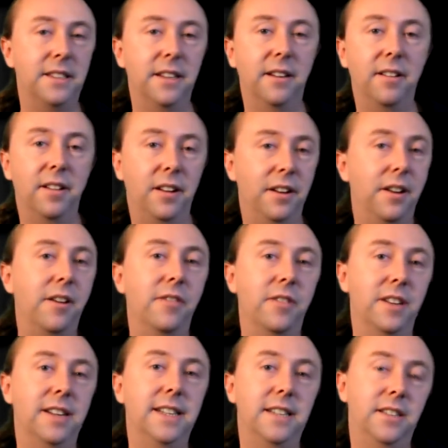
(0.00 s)
You know, I know I've
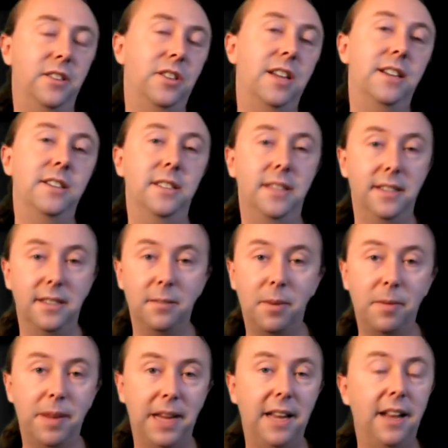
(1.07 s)
got a decent charging system
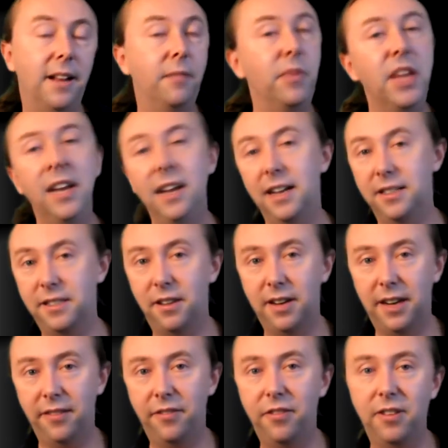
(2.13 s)
on my car, it's going
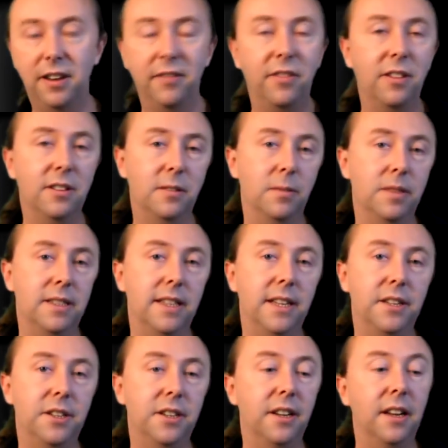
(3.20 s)
to get 14 volts, what's the
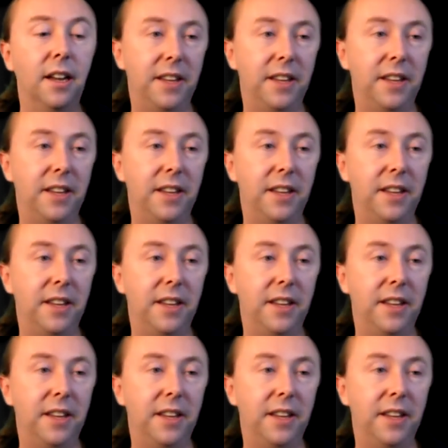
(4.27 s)
issue?